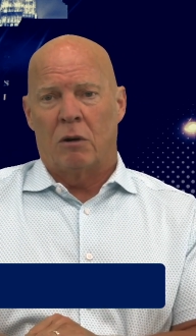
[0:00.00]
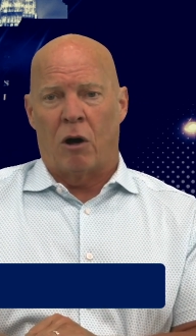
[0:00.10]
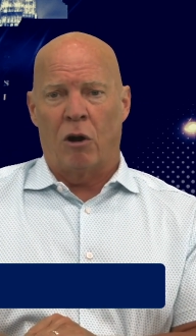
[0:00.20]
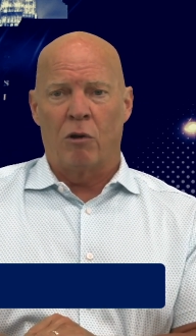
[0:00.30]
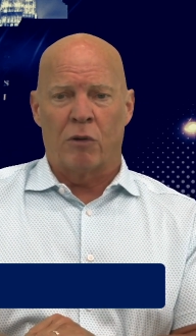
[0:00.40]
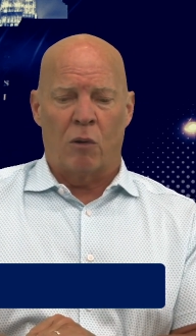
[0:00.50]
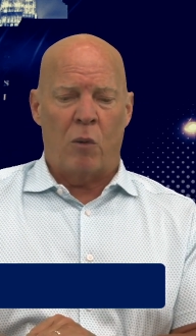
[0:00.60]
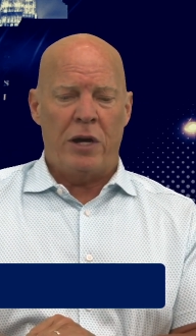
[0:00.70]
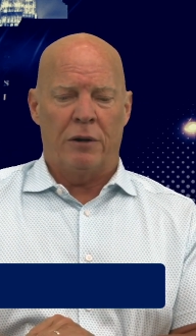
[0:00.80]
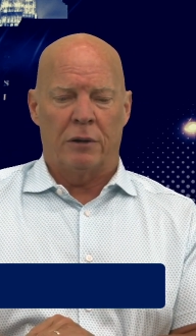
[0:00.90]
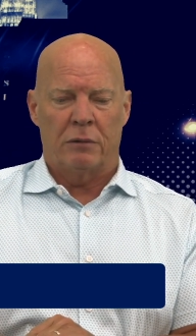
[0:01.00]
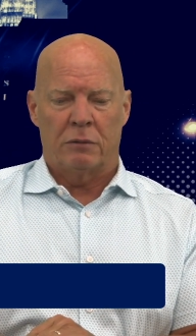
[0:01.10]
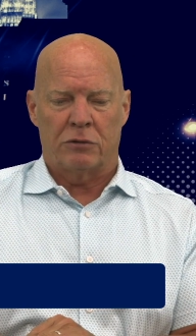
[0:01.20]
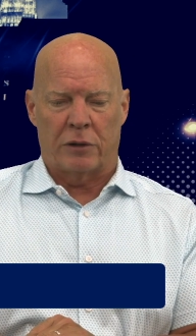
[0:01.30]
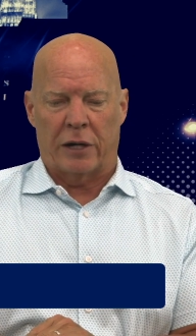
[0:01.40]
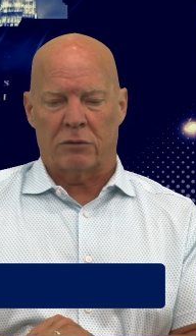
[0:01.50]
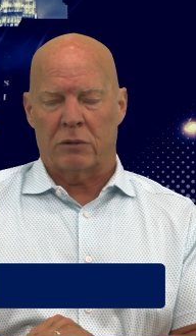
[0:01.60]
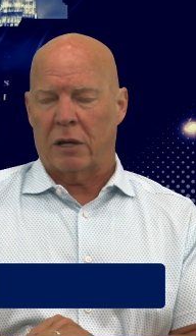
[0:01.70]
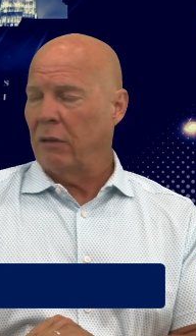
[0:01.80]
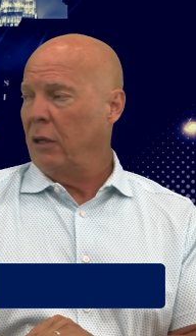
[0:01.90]
All over a wiener
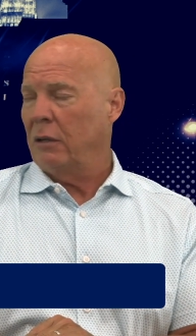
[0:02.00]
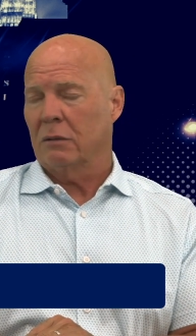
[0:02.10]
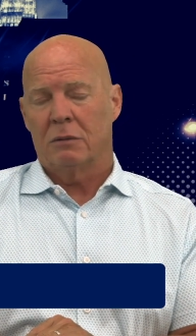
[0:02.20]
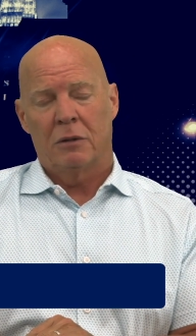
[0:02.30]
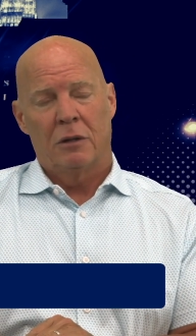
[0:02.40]
selection, I think.